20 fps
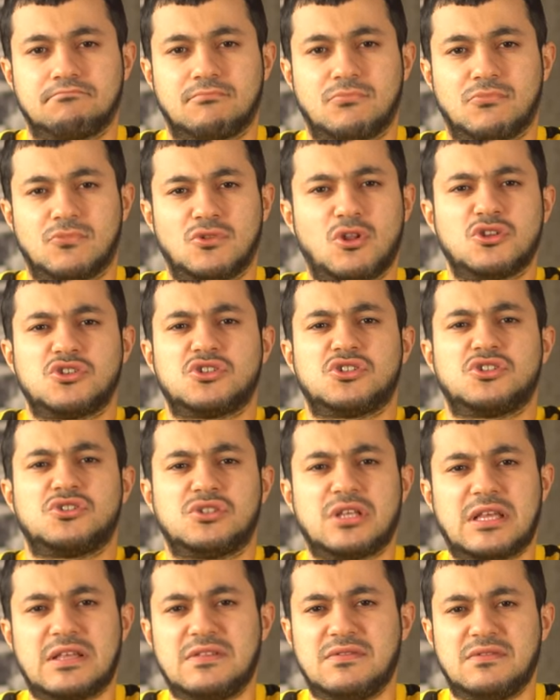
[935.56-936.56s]

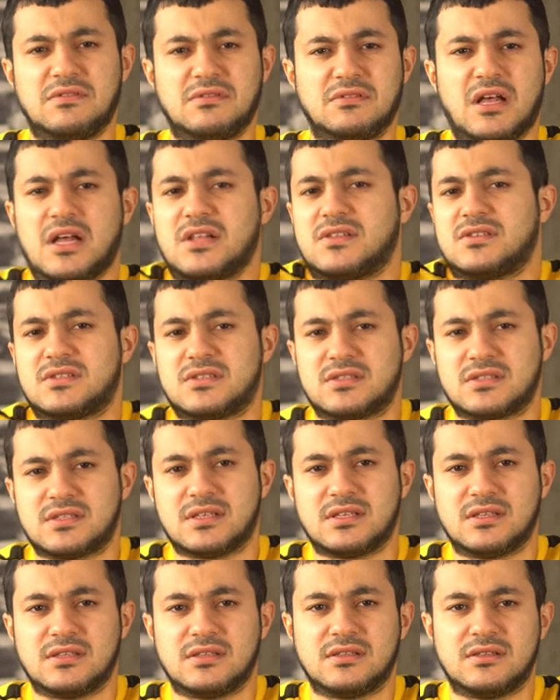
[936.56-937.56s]
lots
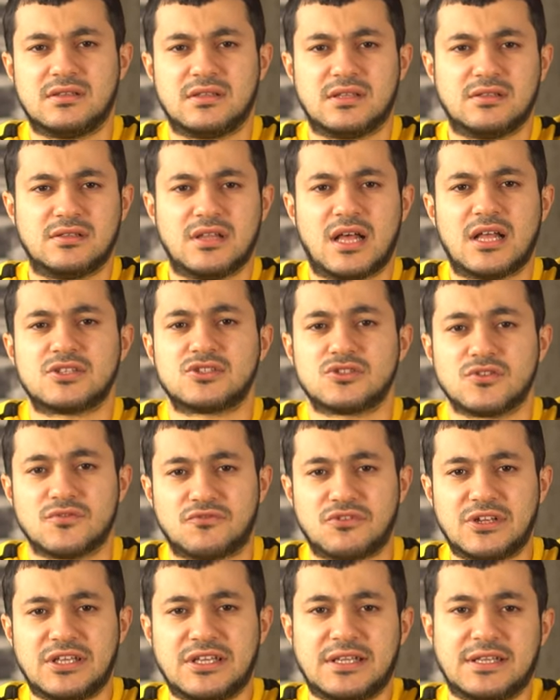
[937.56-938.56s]
of
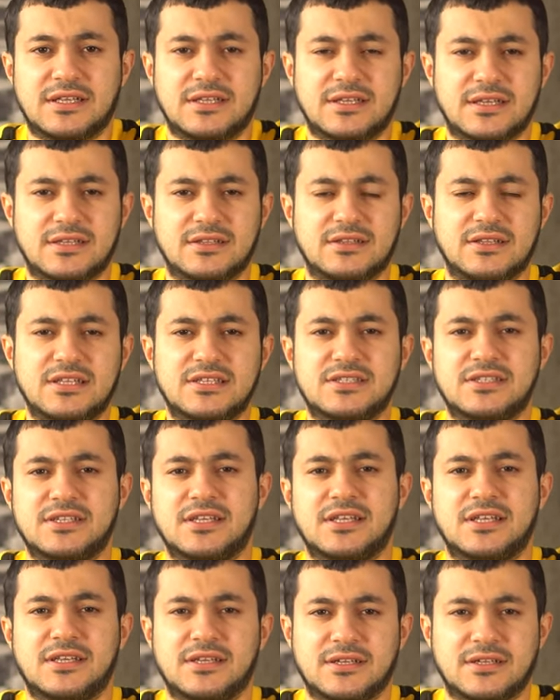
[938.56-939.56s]
reading and
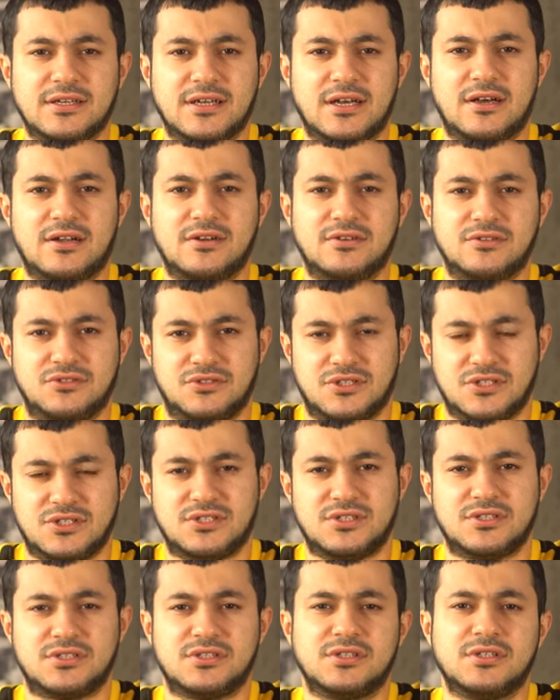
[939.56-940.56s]
listening are
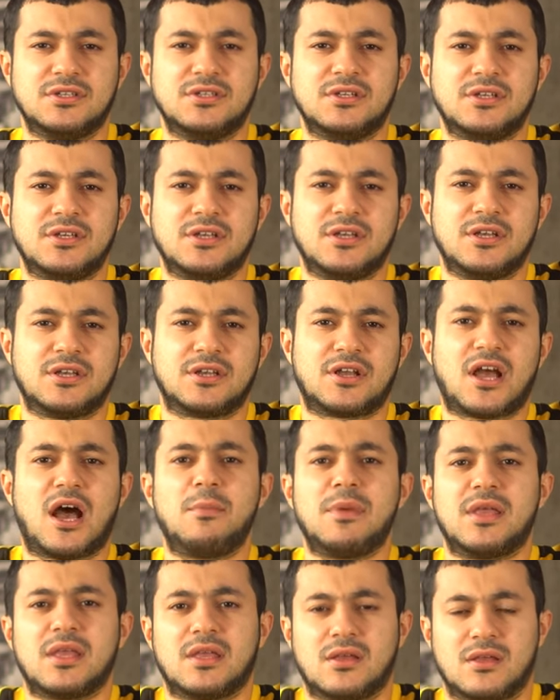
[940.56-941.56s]
just
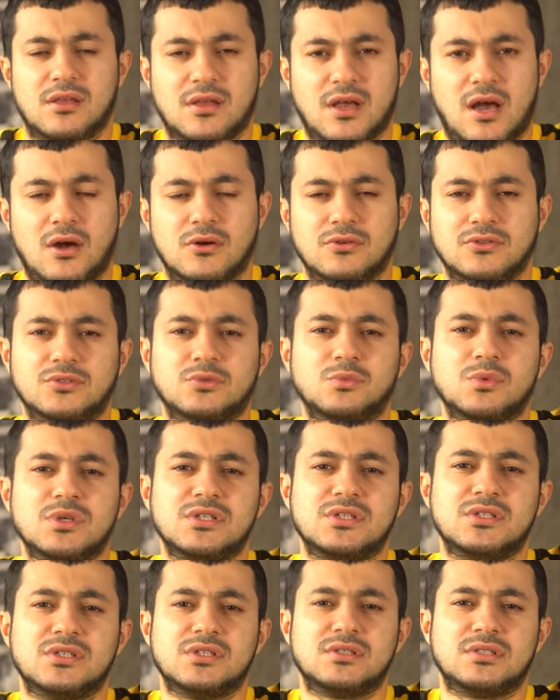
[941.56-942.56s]
coming out
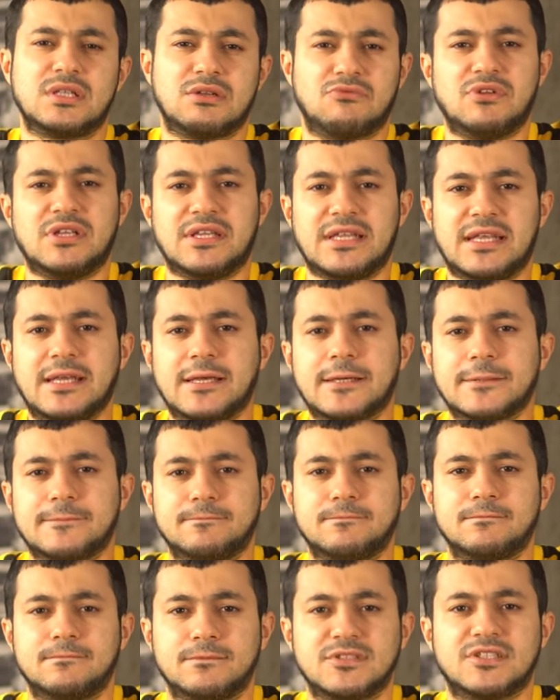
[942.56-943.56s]
with the reading,
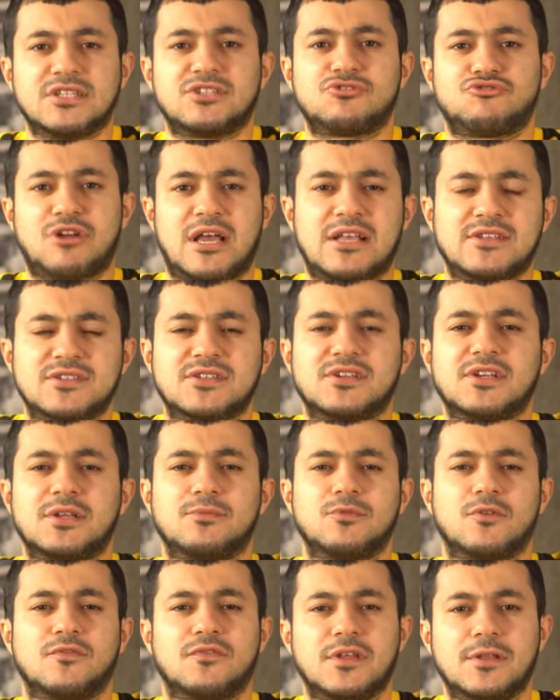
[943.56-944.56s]
with the
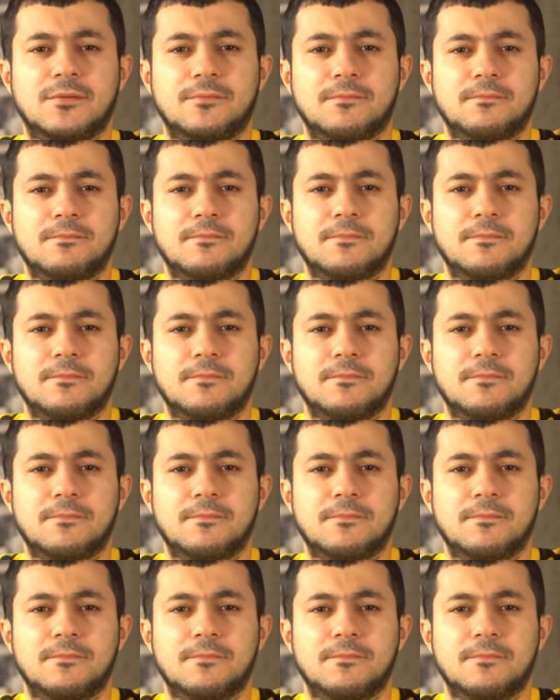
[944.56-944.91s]
transcript of it.